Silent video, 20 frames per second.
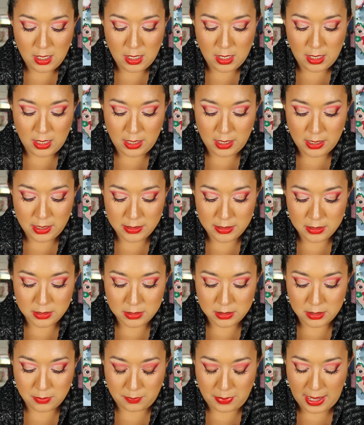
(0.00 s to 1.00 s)
Uh,
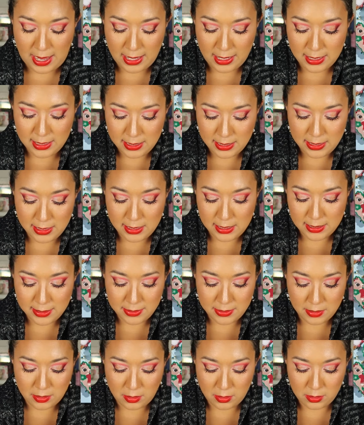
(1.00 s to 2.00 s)
there's a
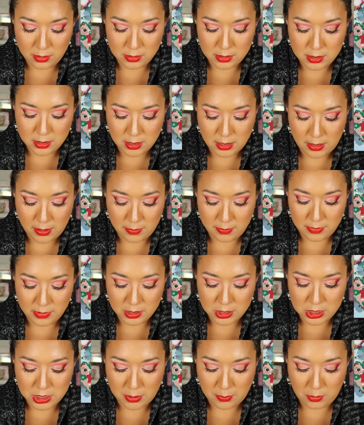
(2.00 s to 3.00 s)
palette, there's some
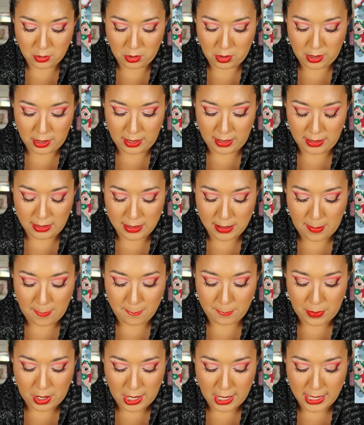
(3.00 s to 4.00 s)
shimmering
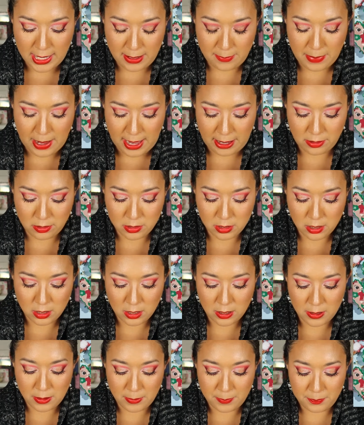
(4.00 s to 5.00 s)
body
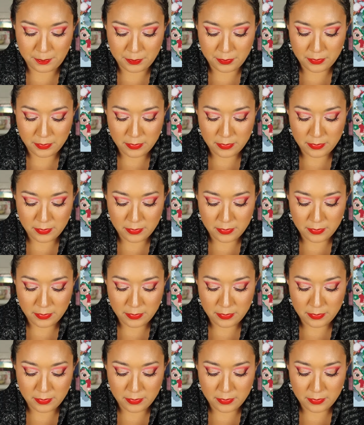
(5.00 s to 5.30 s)
powder,